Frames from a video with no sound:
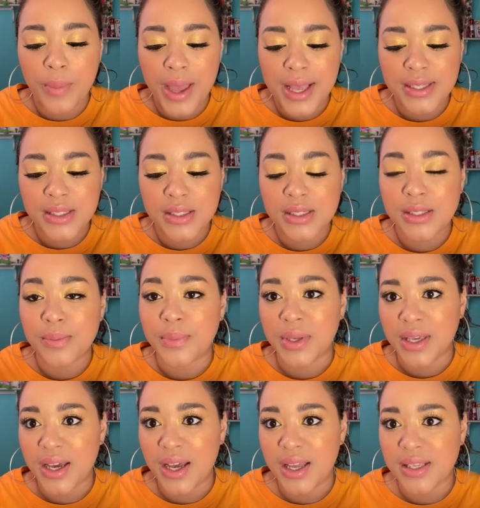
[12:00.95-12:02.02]
masks
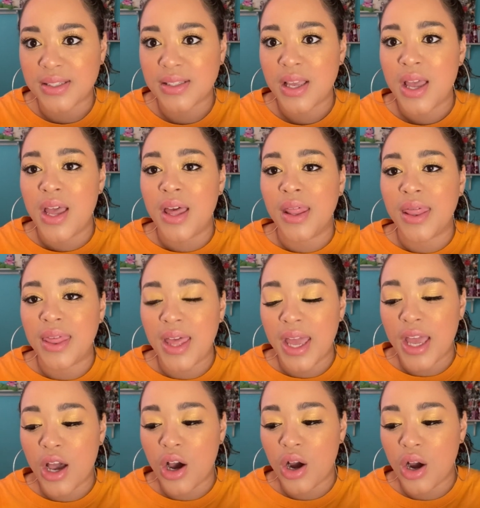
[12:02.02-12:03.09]
because
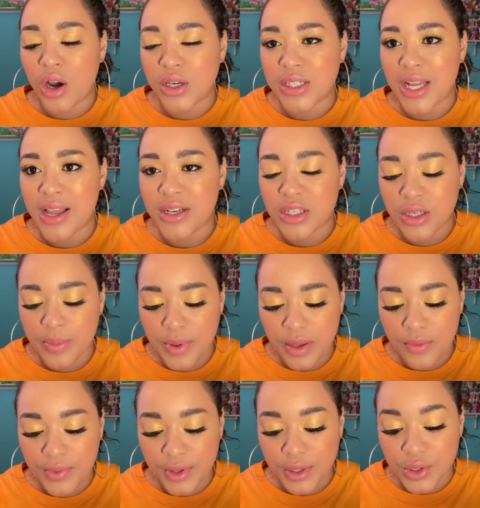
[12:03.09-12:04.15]
they are, tend to
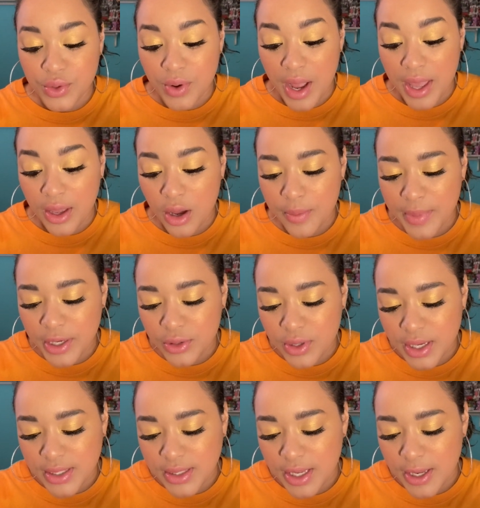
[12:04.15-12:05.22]
be really drying on my
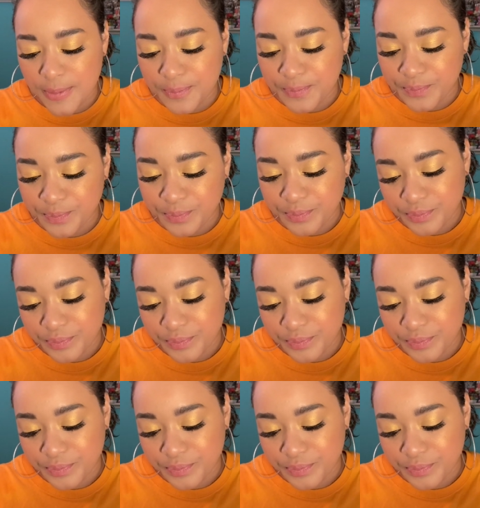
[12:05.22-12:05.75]
dry skin,